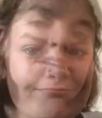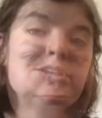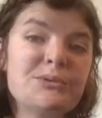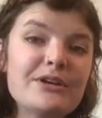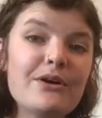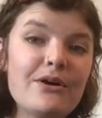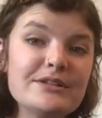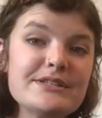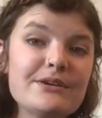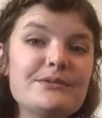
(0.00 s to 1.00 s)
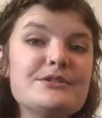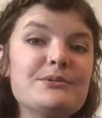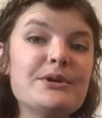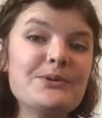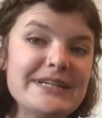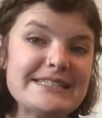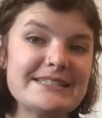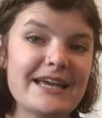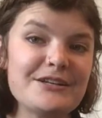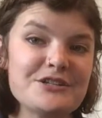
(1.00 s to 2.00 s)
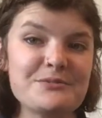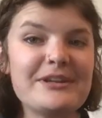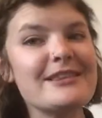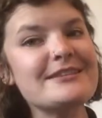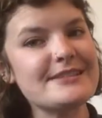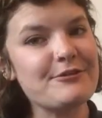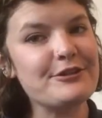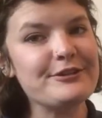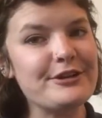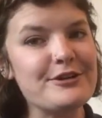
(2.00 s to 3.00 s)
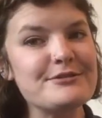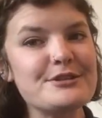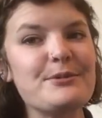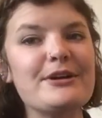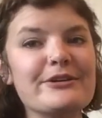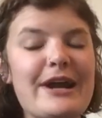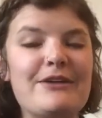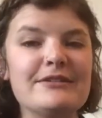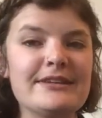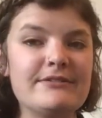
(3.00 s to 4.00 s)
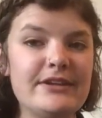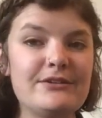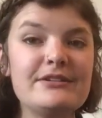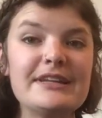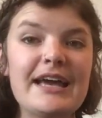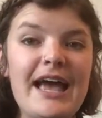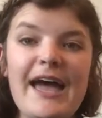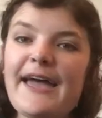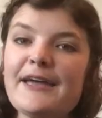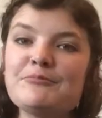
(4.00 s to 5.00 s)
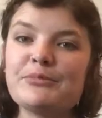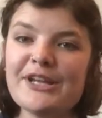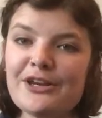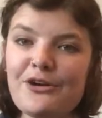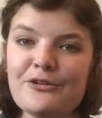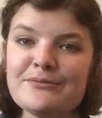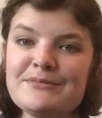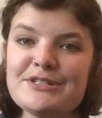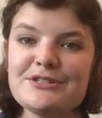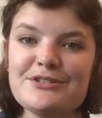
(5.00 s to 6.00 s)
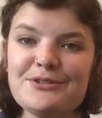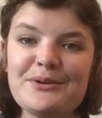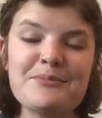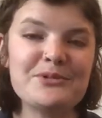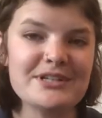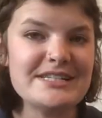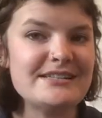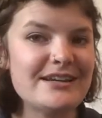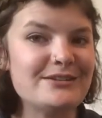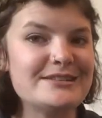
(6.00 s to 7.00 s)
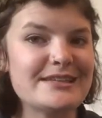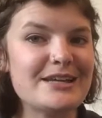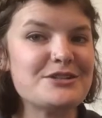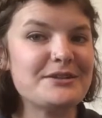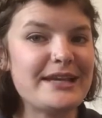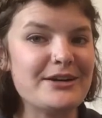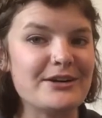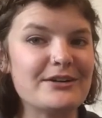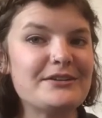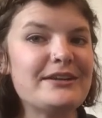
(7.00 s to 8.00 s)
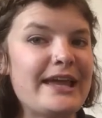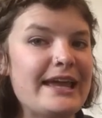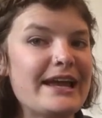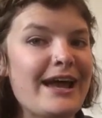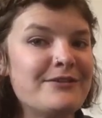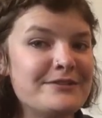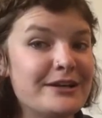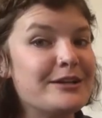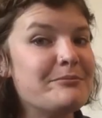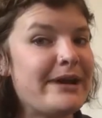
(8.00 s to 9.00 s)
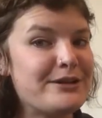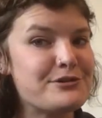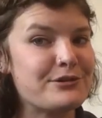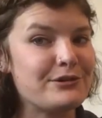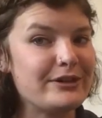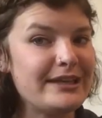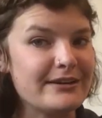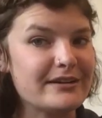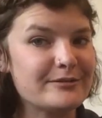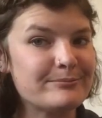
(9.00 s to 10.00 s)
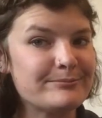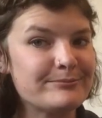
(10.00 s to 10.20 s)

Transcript: You can also do a quick sketch with several notes while you're out in the field and bring it home to do a more detailed sketch later, like I've done in my journal here.